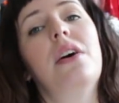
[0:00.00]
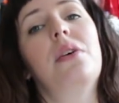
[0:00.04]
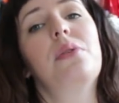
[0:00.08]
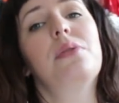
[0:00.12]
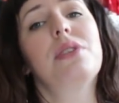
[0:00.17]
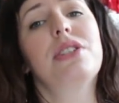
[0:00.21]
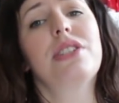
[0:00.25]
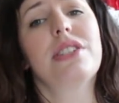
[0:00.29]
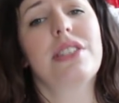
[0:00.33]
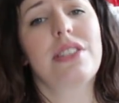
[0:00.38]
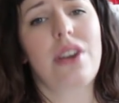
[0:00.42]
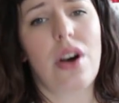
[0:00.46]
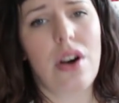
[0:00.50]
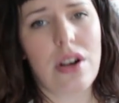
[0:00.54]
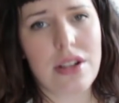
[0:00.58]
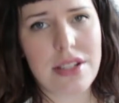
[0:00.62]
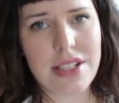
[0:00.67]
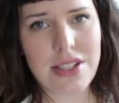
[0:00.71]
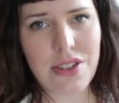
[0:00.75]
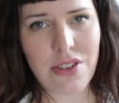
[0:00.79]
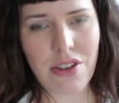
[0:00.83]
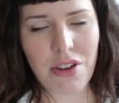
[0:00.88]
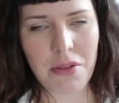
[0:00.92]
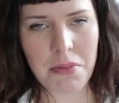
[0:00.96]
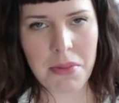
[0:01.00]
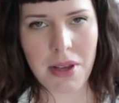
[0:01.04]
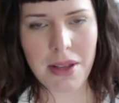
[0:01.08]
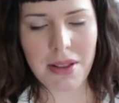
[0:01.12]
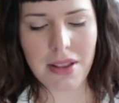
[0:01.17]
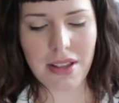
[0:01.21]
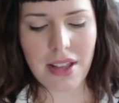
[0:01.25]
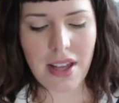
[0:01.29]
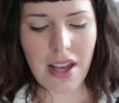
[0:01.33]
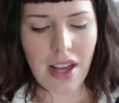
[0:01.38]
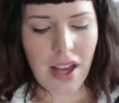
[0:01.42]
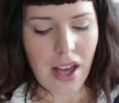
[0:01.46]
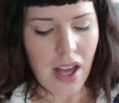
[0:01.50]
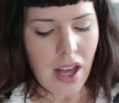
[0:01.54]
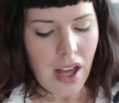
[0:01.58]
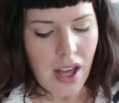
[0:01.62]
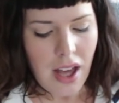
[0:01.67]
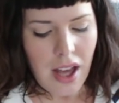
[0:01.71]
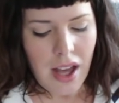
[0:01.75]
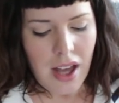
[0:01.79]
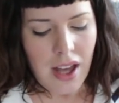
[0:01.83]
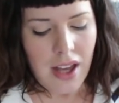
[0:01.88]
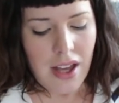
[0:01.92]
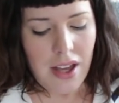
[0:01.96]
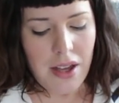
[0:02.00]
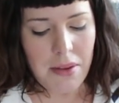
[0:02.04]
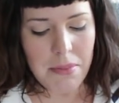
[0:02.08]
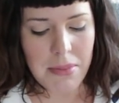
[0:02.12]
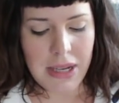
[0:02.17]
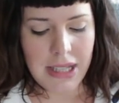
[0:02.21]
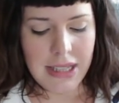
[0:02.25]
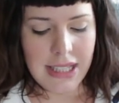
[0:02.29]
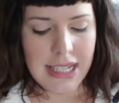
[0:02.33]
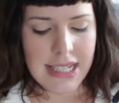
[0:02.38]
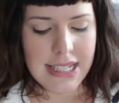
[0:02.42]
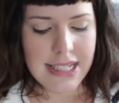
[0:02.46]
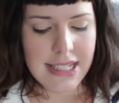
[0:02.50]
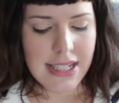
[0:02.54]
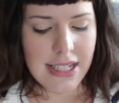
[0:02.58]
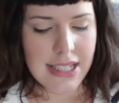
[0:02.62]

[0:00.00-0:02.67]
which is also on my list.